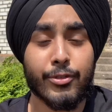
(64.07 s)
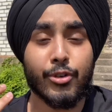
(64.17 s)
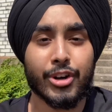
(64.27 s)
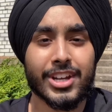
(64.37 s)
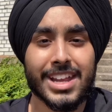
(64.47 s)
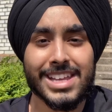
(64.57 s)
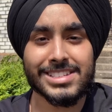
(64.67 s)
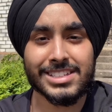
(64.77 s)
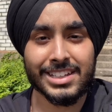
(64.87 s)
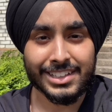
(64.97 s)
got a
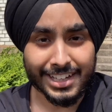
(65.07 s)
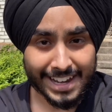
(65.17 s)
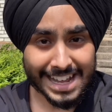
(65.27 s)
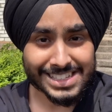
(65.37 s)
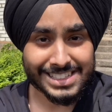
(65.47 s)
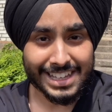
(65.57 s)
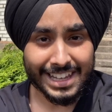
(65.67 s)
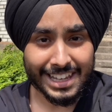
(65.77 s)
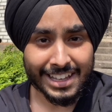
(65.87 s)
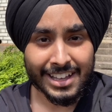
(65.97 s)
test the next
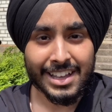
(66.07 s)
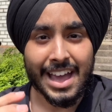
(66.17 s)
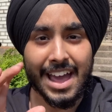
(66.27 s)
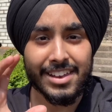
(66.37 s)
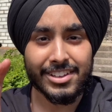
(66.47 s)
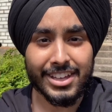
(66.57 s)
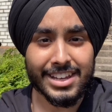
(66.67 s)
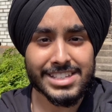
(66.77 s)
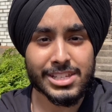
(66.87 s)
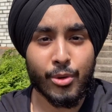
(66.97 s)
day, and
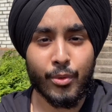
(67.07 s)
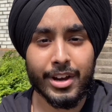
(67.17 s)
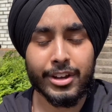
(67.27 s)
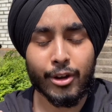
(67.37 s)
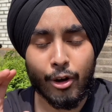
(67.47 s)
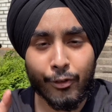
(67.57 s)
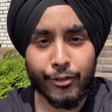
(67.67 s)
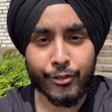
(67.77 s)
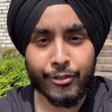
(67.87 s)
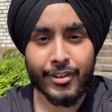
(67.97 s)
there is someone of
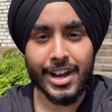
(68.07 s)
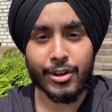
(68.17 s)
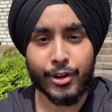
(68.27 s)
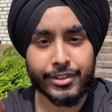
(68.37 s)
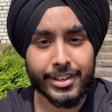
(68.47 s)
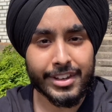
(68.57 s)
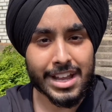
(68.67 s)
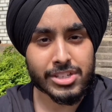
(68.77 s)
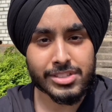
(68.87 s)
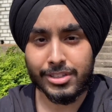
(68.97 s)
your friend or
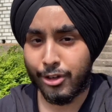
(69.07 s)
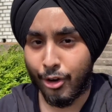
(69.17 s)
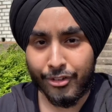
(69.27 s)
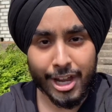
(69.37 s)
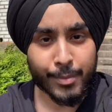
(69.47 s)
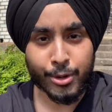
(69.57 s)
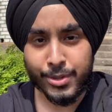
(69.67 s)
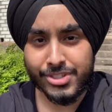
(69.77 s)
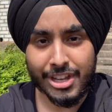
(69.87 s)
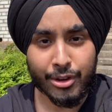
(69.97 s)
your neighbor who
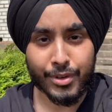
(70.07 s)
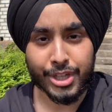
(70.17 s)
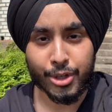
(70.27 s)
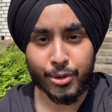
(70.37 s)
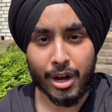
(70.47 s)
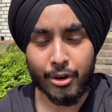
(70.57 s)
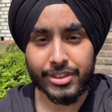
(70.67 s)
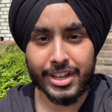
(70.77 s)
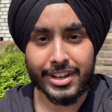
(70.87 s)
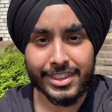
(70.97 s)
is staying with you
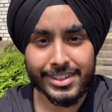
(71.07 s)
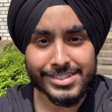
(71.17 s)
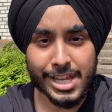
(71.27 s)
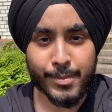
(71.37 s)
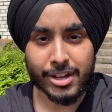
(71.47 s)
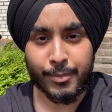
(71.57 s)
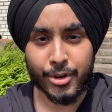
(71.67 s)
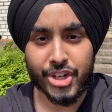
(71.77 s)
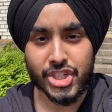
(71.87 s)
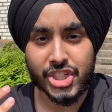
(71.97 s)
out there in the same
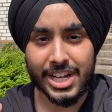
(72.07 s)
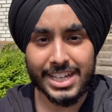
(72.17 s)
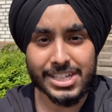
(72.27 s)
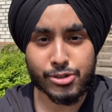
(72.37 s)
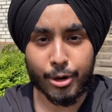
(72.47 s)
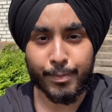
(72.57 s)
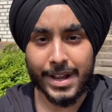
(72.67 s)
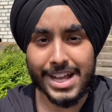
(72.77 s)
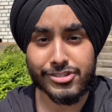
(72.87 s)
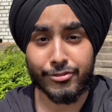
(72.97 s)
accommodation, and he has got
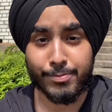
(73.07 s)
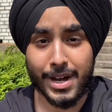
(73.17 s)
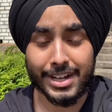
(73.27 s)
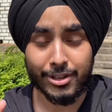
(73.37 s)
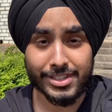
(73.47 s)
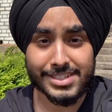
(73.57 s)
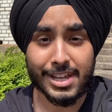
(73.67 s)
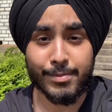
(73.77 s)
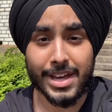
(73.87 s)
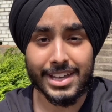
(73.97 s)
plans of party on the
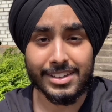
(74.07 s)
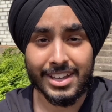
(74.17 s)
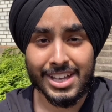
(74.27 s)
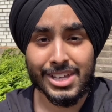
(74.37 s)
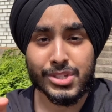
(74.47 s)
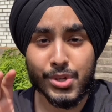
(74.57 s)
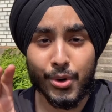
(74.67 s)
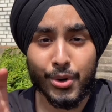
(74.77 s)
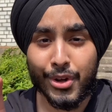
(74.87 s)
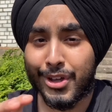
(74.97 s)
same night.
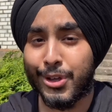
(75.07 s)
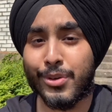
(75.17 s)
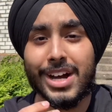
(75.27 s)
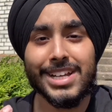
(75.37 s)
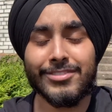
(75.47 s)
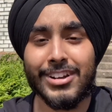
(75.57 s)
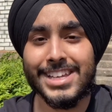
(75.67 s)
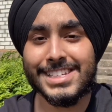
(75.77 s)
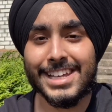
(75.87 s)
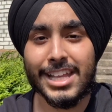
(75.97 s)
So you can't really
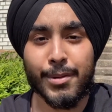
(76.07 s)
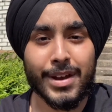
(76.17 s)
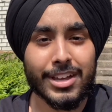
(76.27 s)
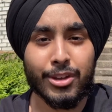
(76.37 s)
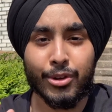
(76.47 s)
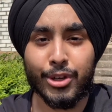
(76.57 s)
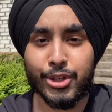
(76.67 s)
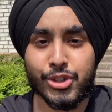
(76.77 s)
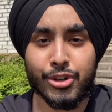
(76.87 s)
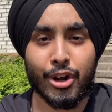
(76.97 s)
say them like,
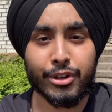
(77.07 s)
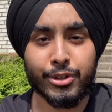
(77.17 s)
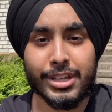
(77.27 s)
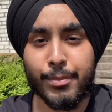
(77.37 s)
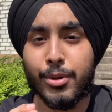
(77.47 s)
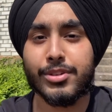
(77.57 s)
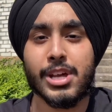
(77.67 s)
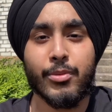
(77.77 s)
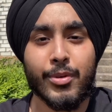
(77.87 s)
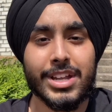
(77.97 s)
you should not do that, because
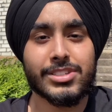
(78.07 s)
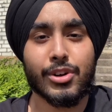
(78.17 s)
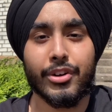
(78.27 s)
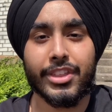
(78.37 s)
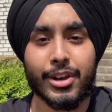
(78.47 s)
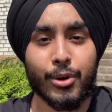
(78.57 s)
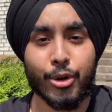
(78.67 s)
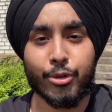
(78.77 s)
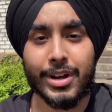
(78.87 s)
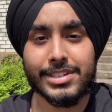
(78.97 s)
everyone has got their
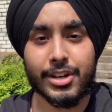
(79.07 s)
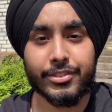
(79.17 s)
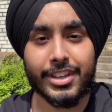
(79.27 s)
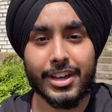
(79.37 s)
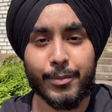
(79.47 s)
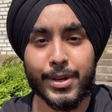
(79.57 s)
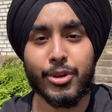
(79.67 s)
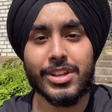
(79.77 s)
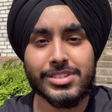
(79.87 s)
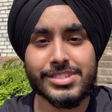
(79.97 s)
own rights out there, but
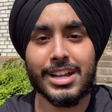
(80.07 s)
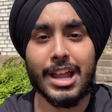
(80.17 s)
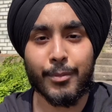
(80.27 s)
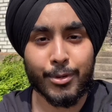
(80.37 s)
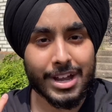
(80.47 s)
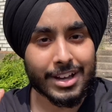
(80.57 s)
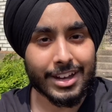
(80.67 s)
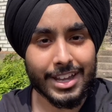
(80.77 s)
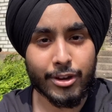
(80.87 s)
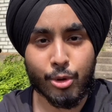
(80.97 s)
you can still like
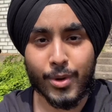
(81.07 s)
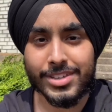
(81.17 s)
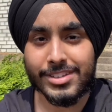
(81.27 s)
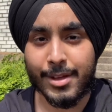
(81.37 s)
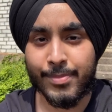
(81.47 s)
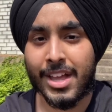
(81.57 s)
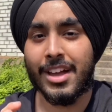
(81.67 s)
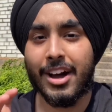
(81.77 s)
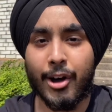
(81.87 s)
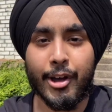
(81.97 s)
politely request them.
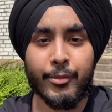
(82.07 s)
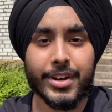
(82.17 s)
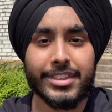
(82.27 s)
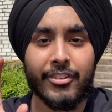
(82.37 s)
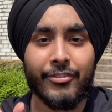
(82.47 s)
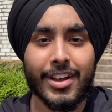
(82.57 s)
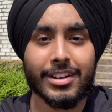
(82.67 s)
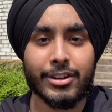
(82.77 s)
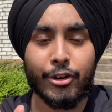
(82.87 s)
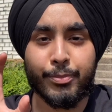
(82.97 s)
However, that
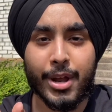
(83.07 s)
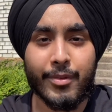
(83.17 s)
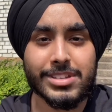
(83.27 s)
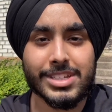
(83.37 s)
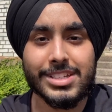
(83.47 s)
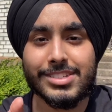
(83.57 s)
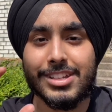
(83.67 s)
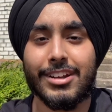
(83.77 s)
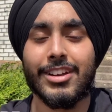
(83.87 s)
factor of privacy is still